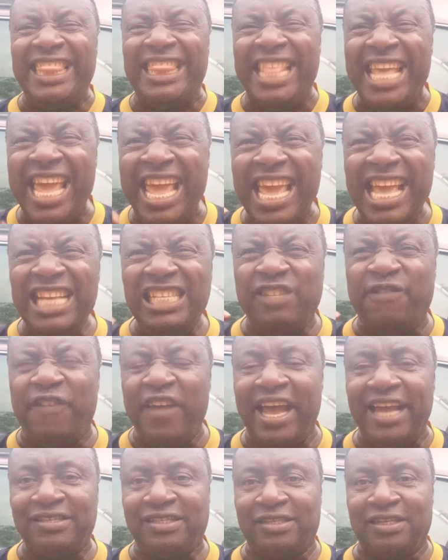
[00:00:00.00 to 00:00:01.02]
These
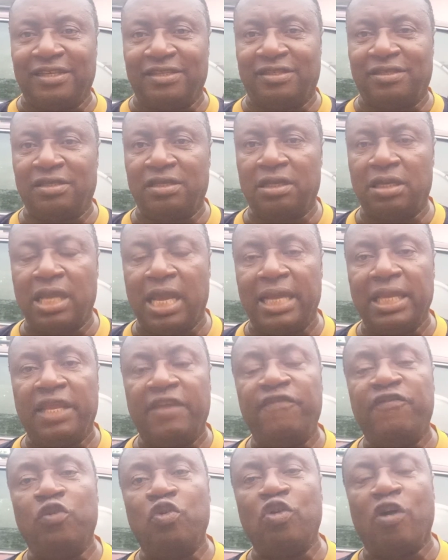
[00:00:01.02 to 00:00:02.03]
verses can
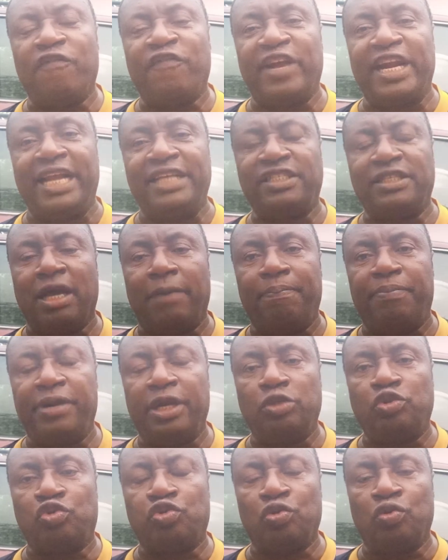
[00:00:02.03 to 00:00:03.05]
give you your financial
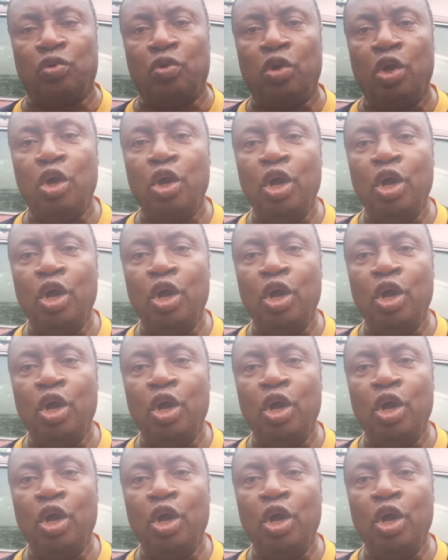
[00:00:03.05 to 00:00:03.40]
breakthrough.